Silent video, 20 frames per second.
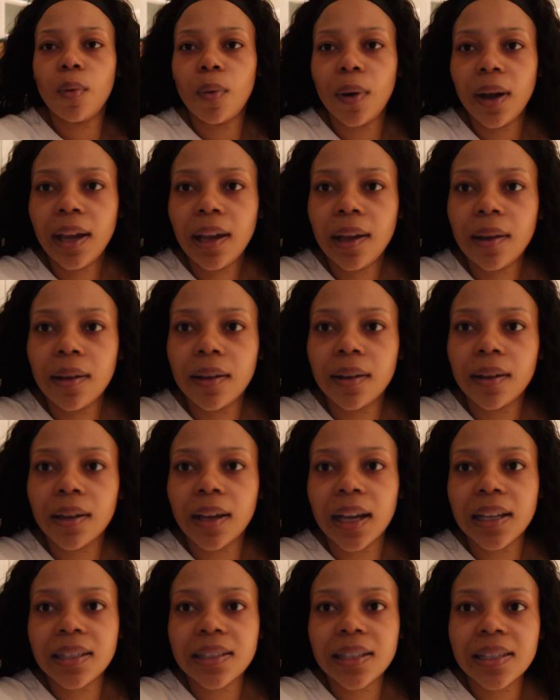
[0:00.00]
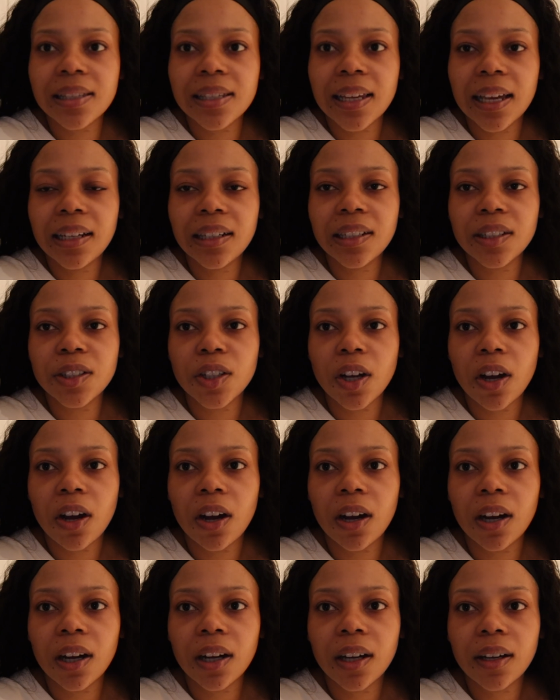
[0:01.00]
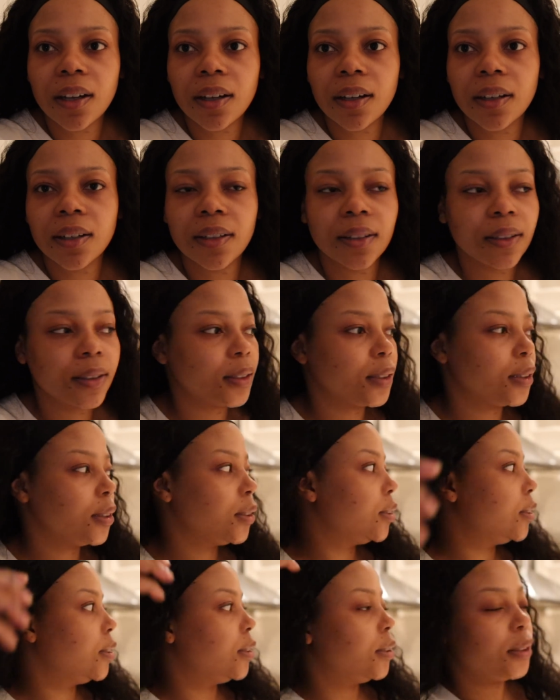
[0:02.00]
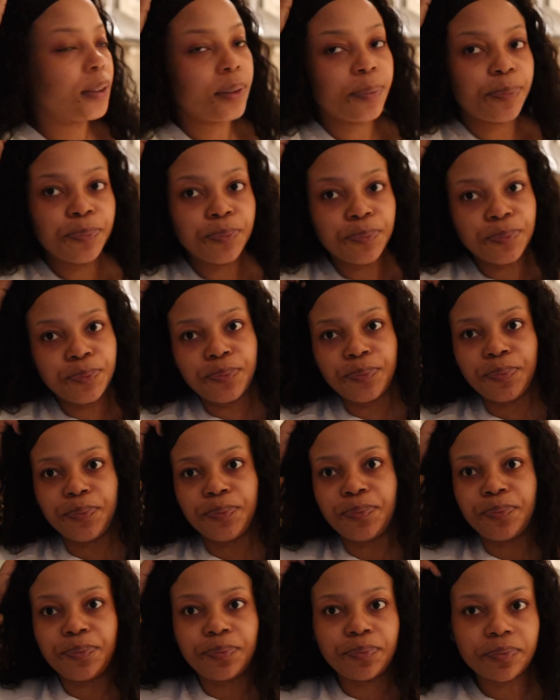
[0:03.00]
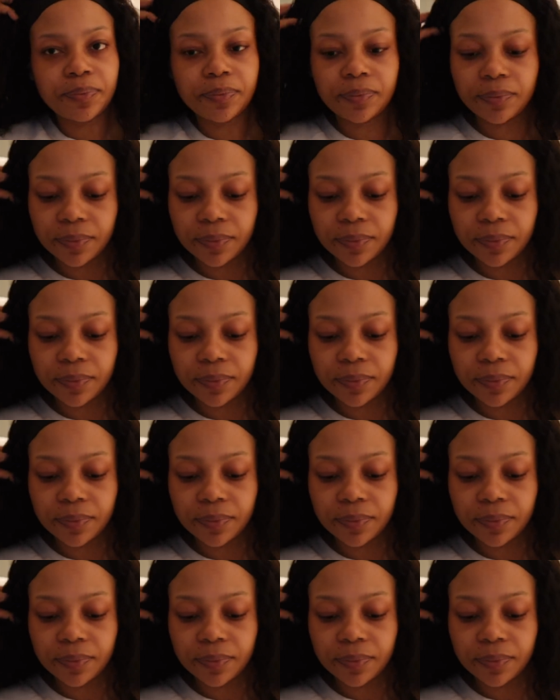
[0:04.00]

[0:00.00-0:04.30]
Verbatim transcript: what guys it's getting dark mm